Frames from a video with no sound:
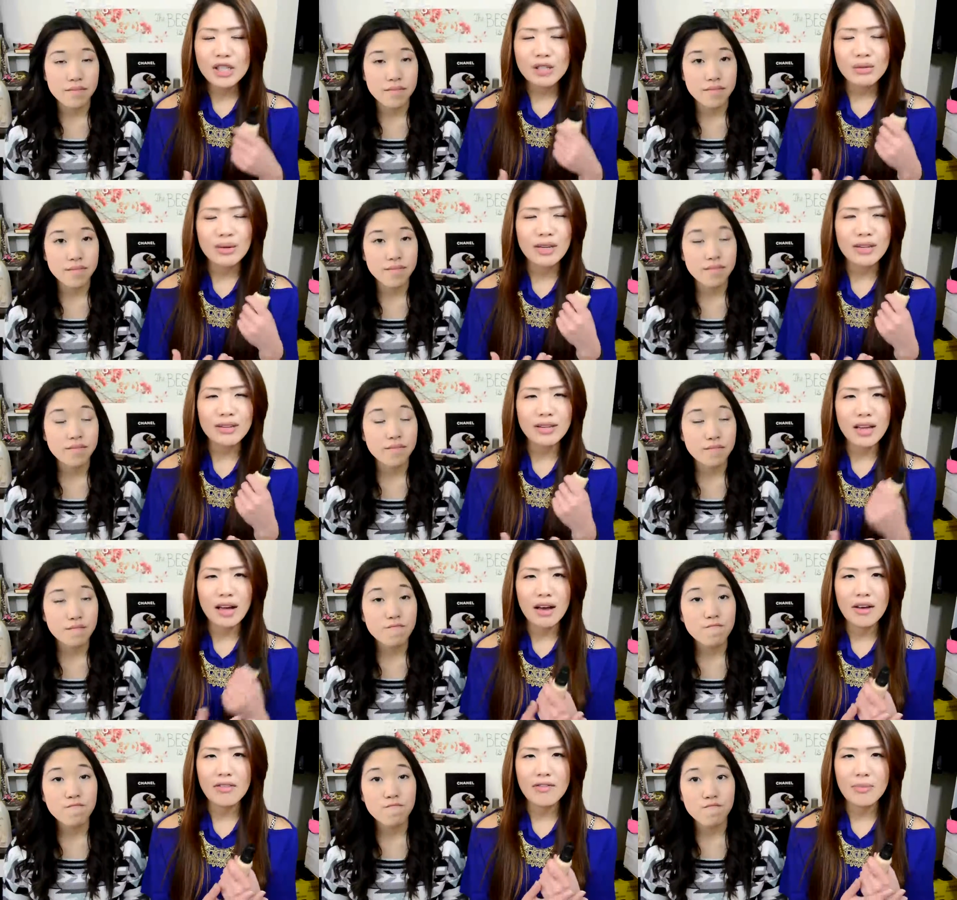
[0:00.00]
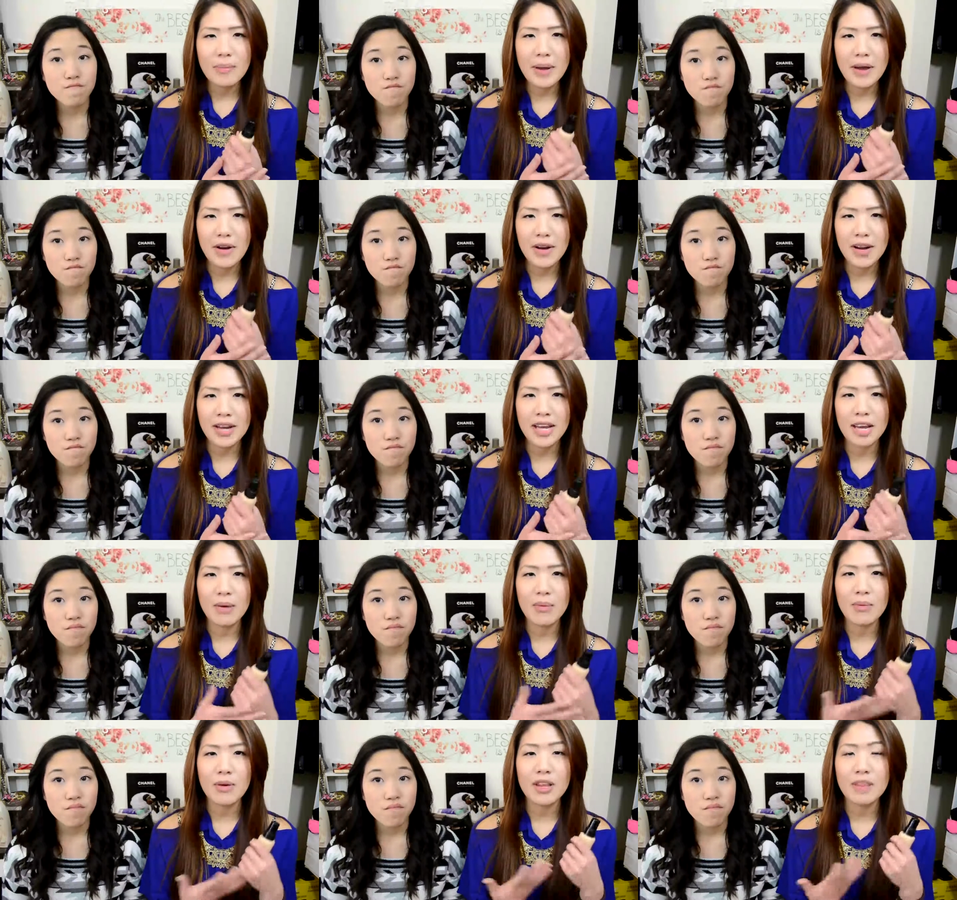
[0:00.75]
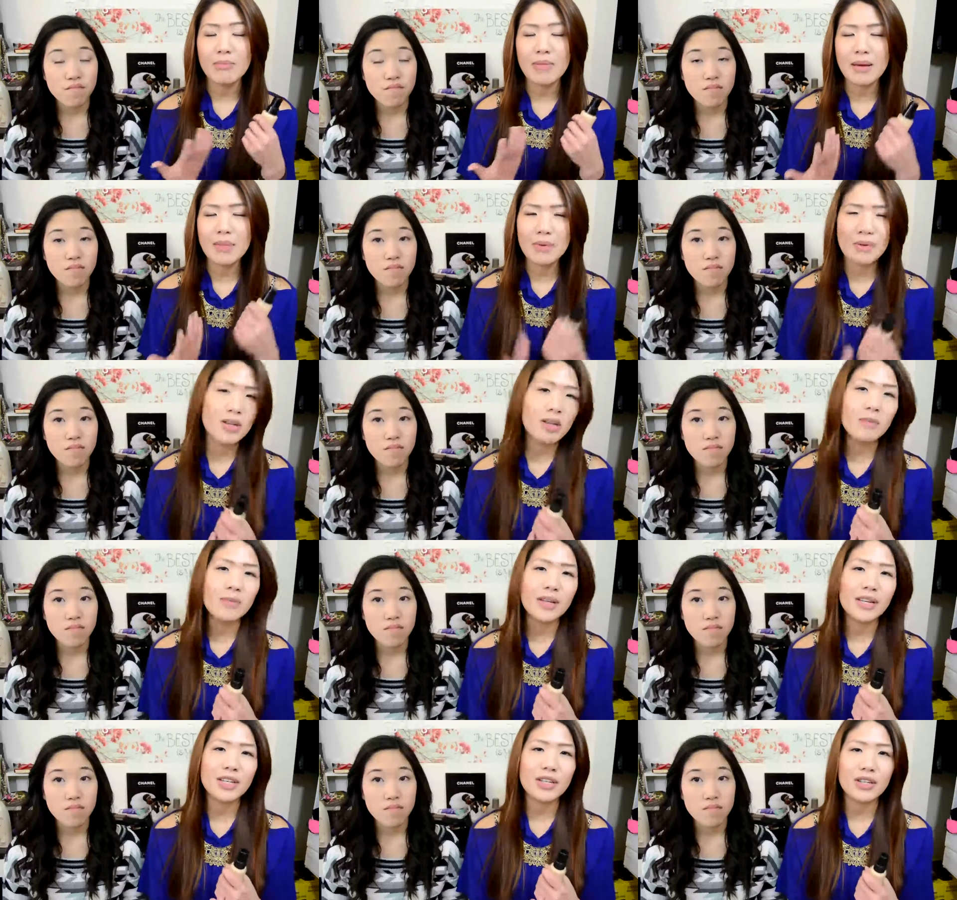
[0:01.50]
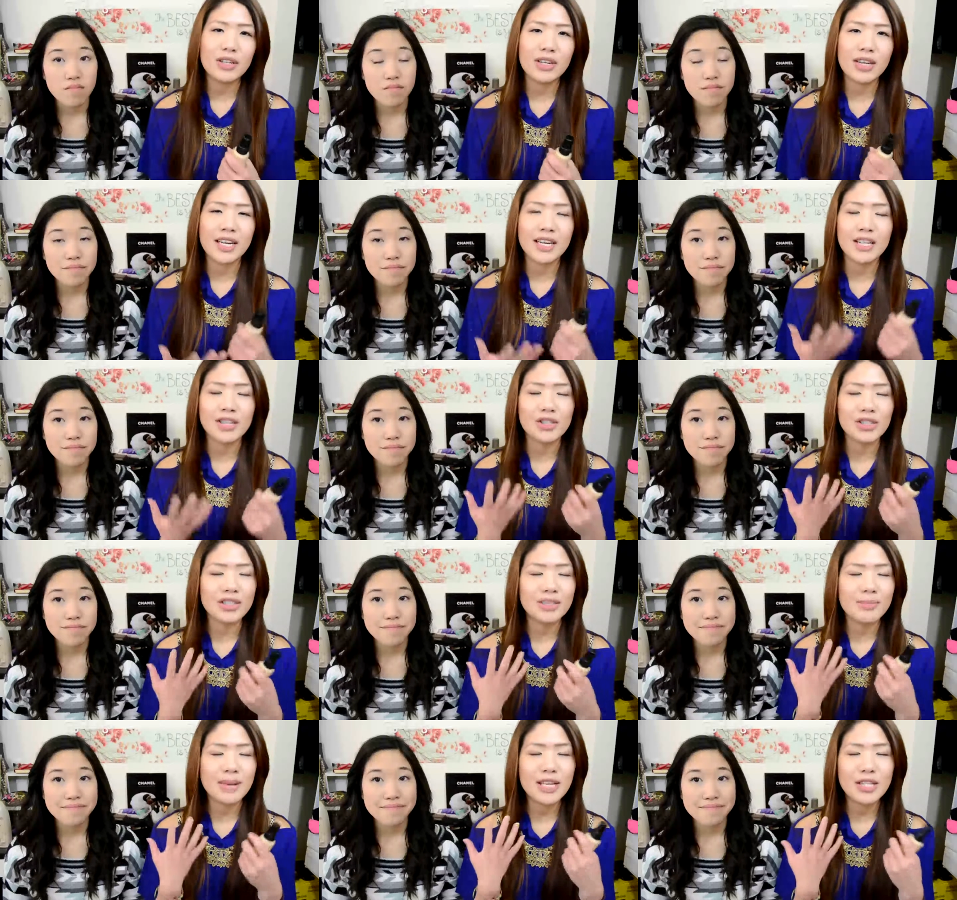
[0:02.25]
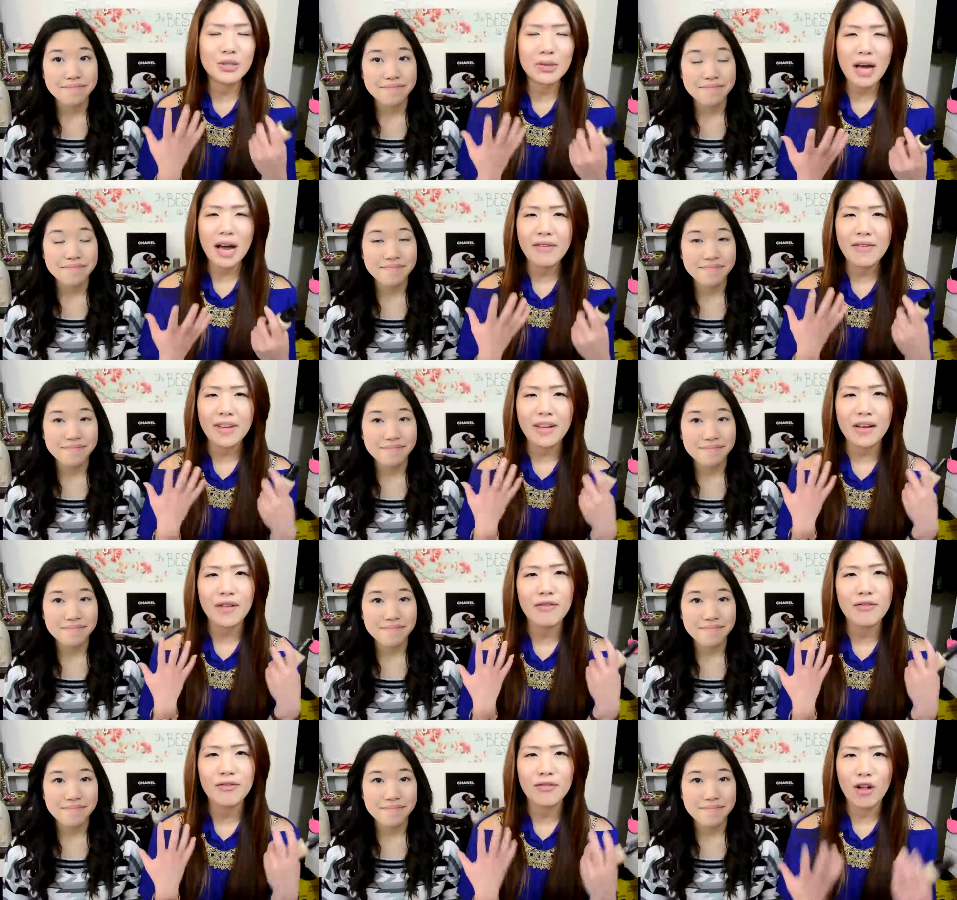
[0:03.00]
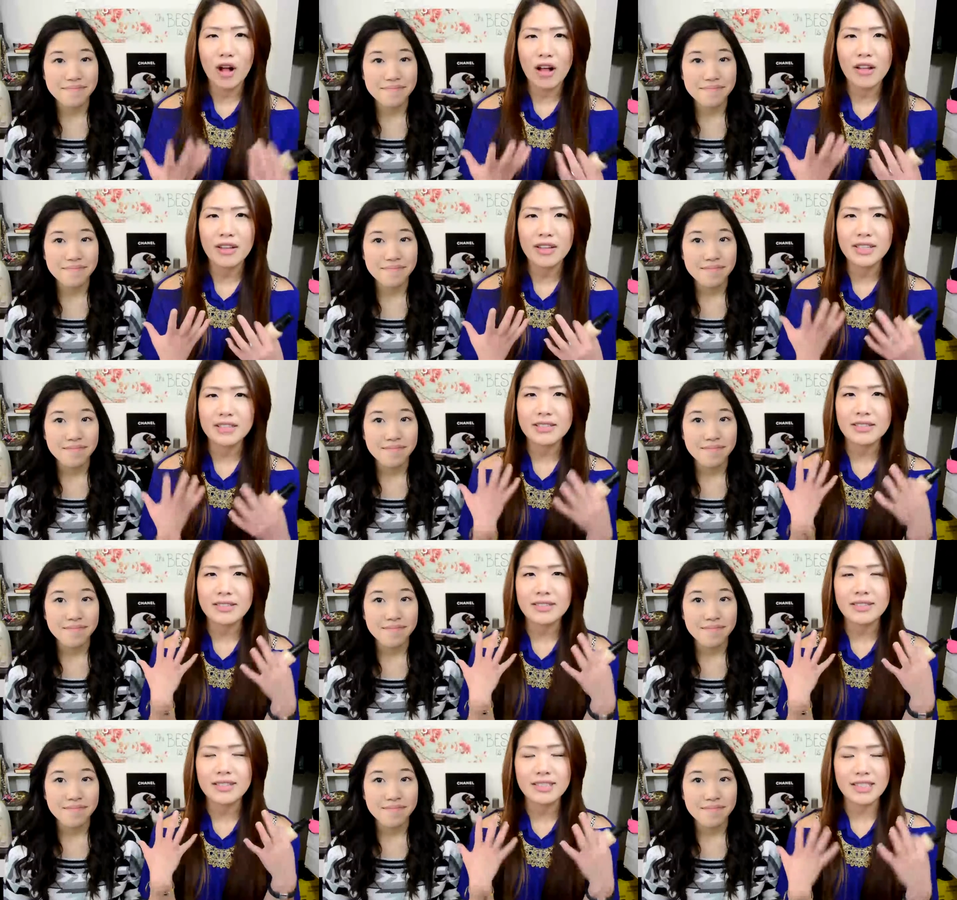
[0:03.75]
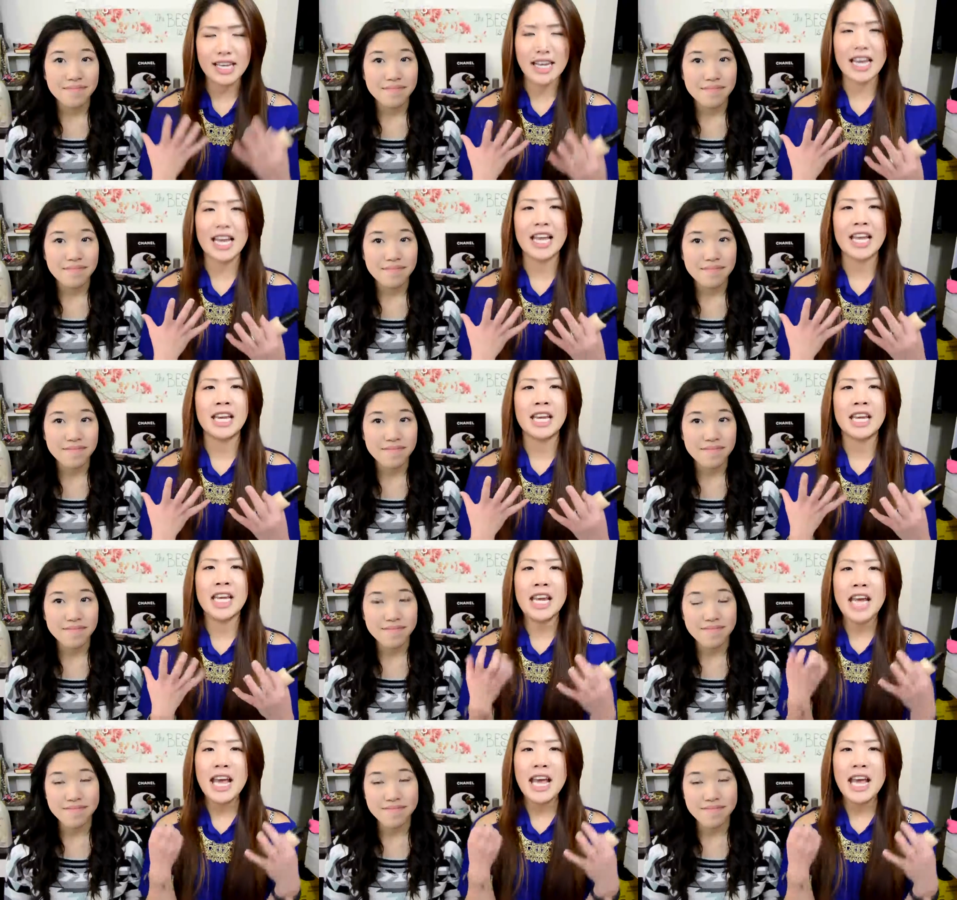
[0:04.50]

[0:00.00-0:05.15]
Speaker 1: So I love pairing it with my beauty blender and it just makes you have like a flawless skin